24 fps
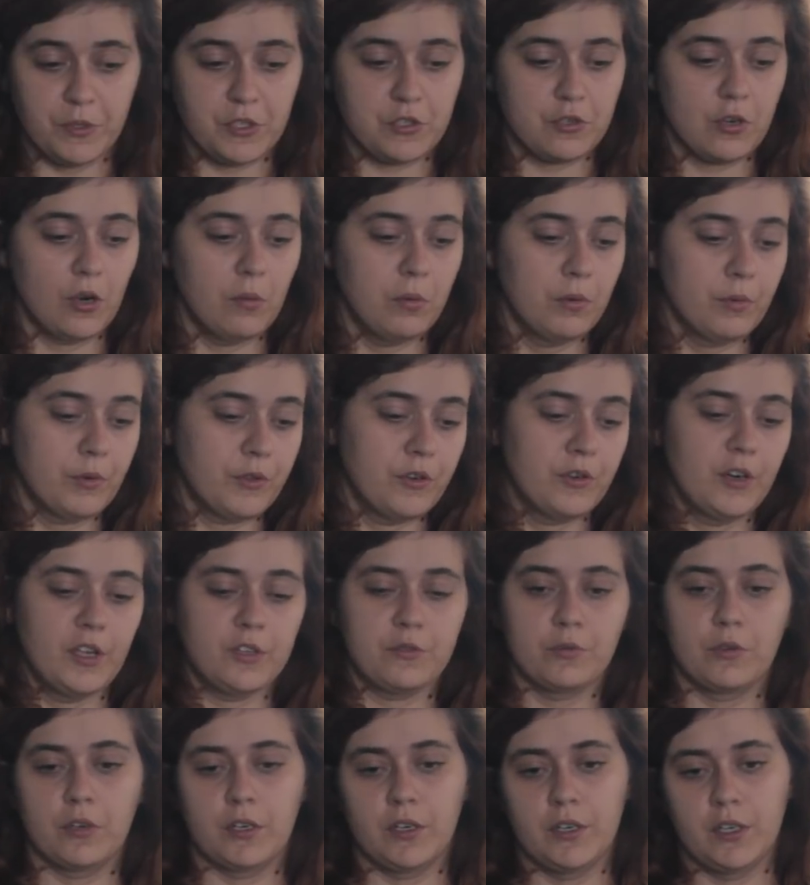trouble with your
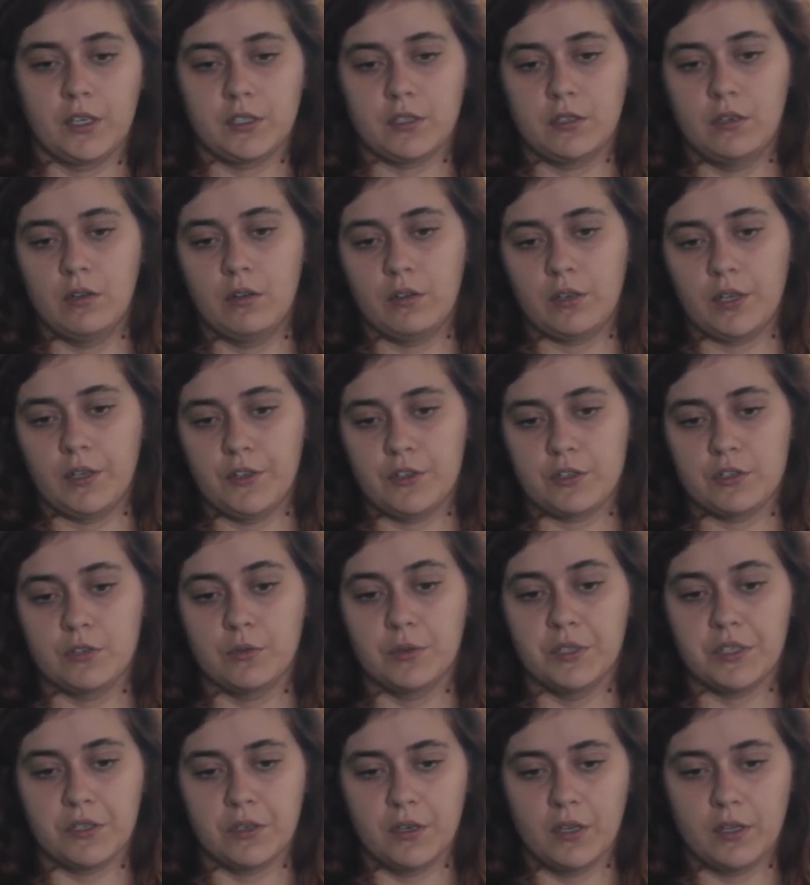network connection. Okay, there's no
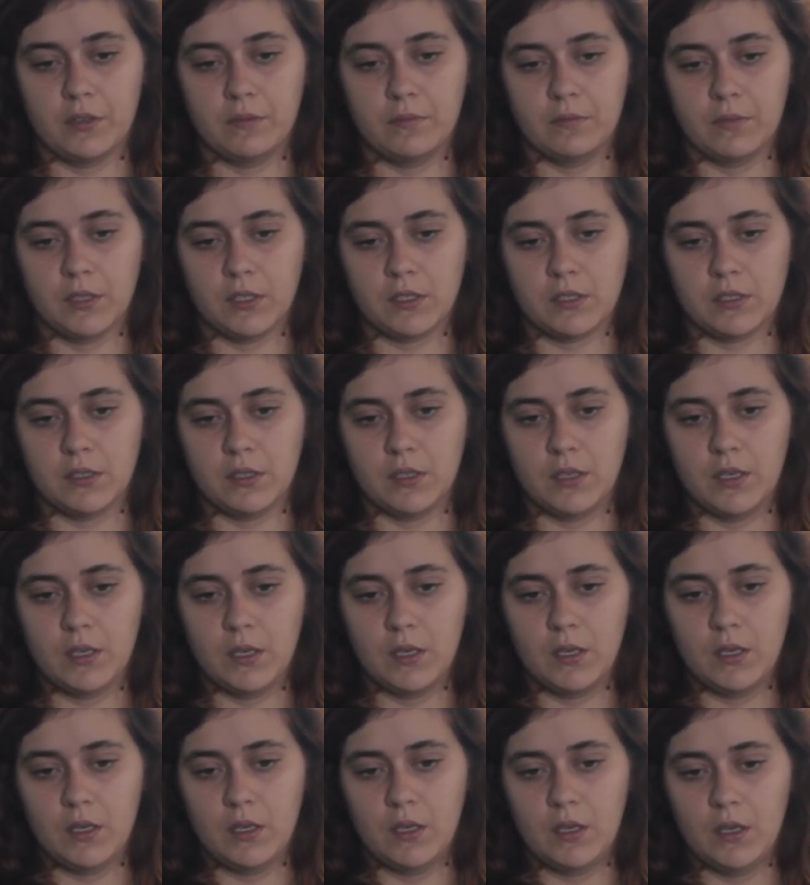internet. That's it.
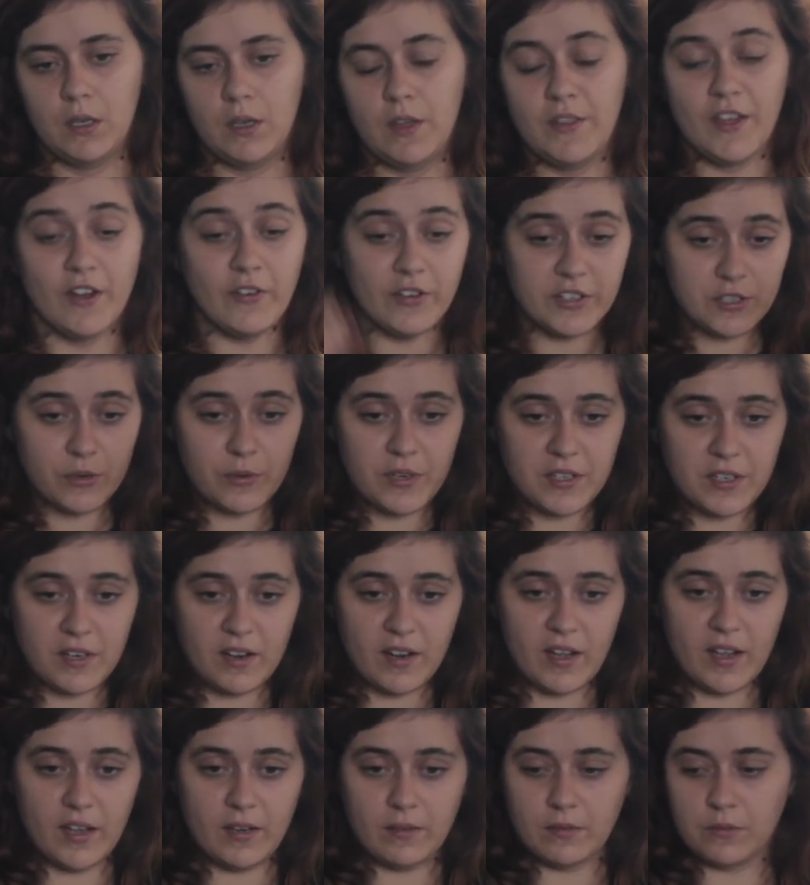There is no
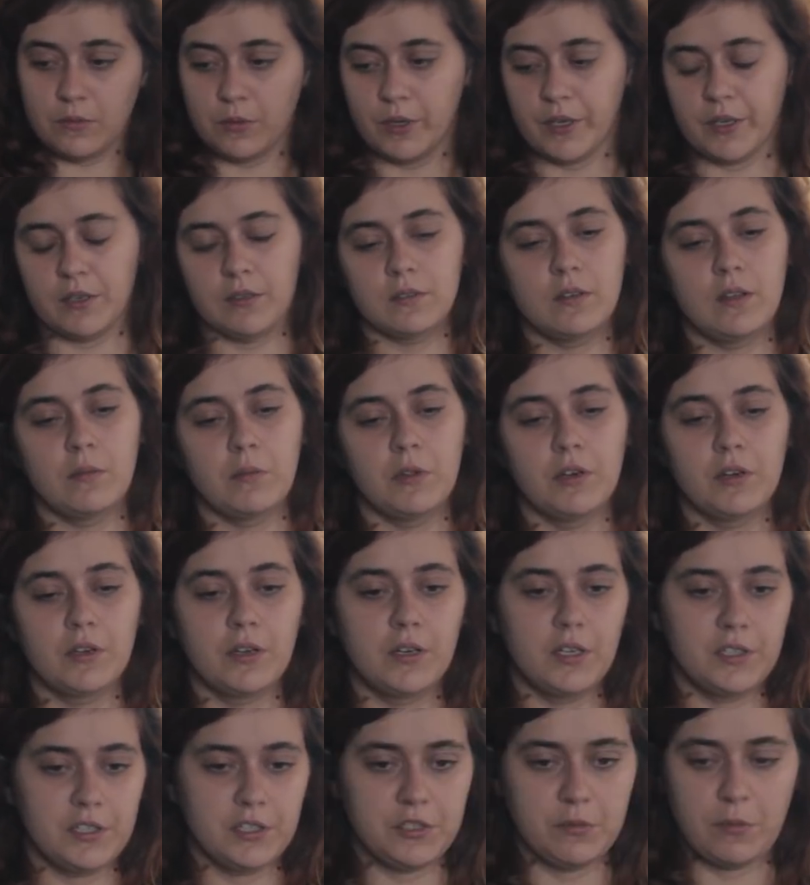internet. Wait, I'm going to
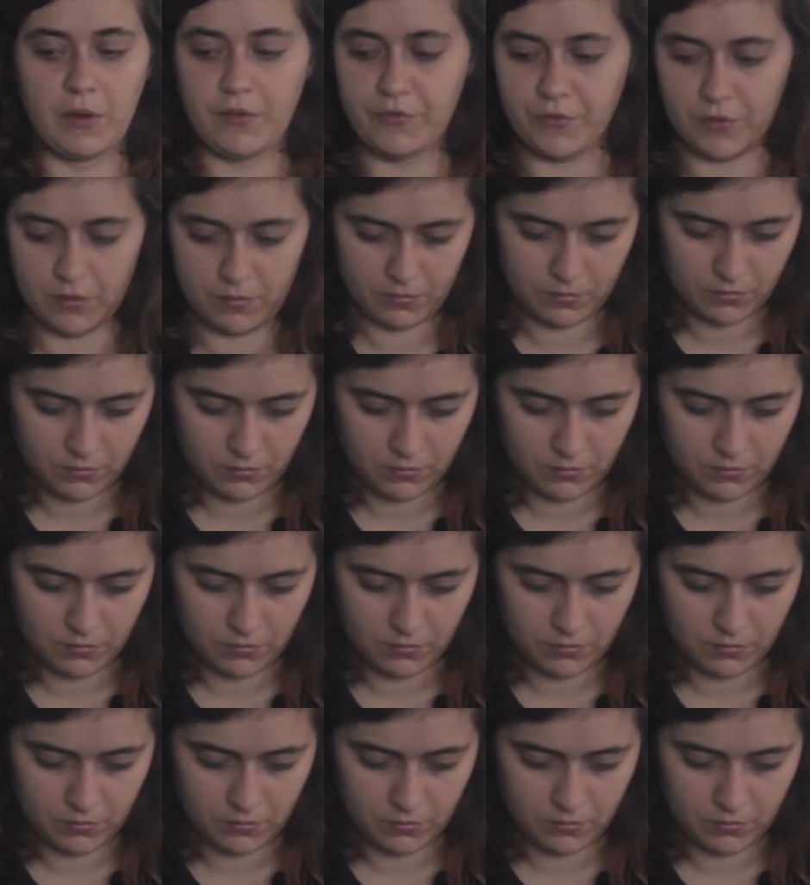connect it to my phone.